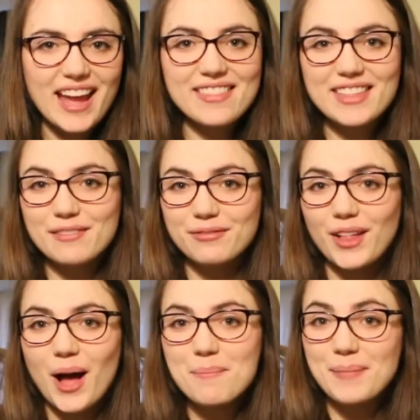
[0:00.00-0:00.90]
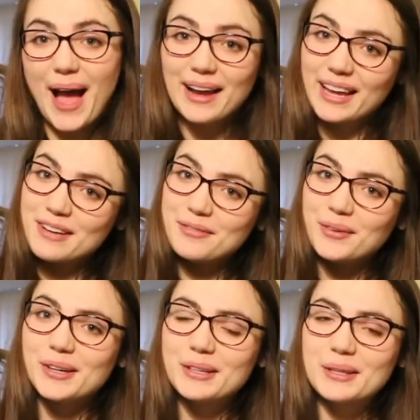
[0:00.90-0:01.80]
And then flop back and
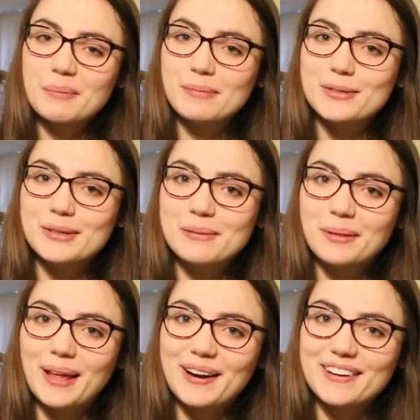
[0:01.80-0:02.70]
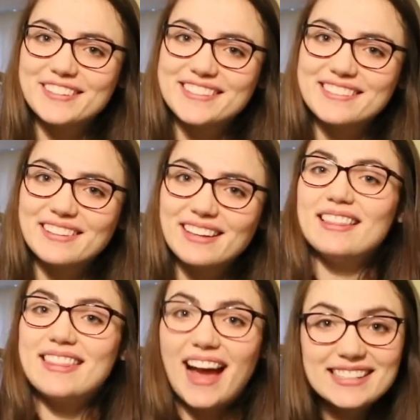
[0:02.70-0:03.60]
forth between players.
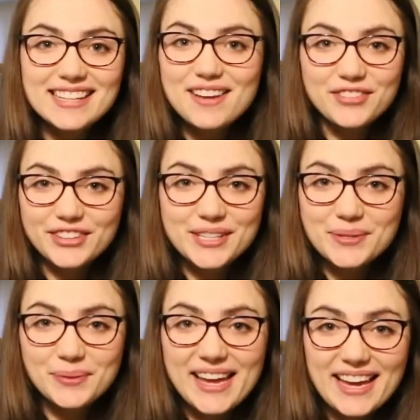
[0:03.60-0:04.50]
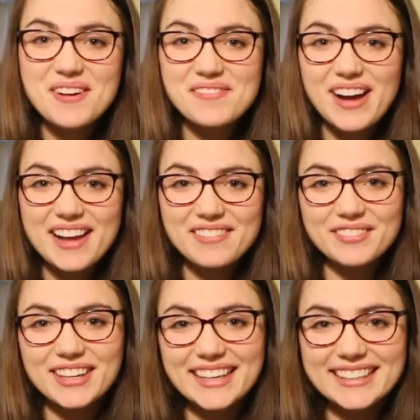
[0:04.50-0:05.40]
That's it for this week. Bye-bye,
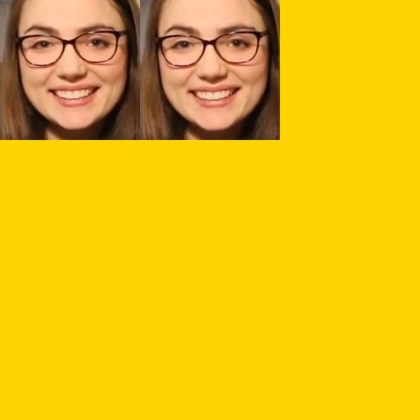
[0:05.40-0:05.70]
everybody.